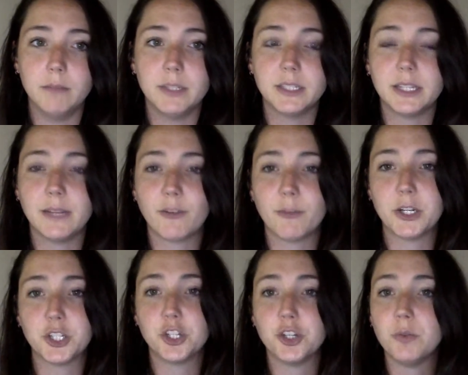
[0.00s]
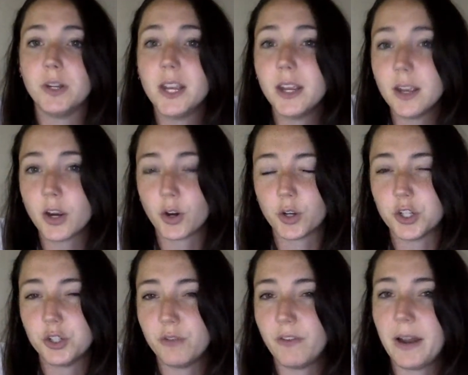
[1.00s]
Is the information unique, or
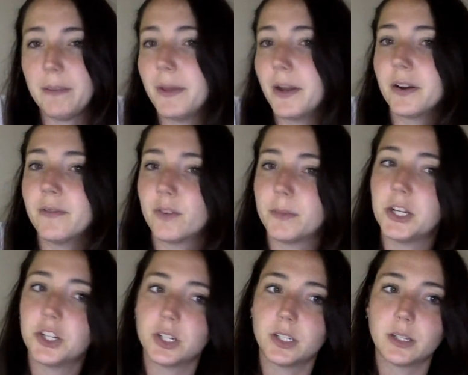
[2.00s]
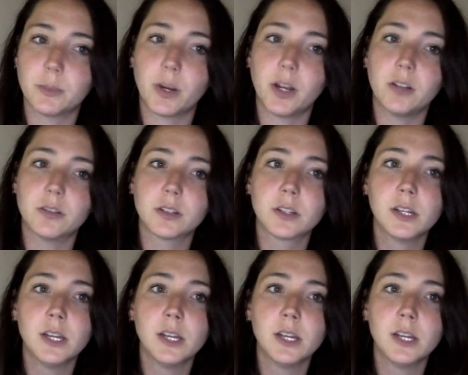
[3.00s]
could you find better information somewhere else?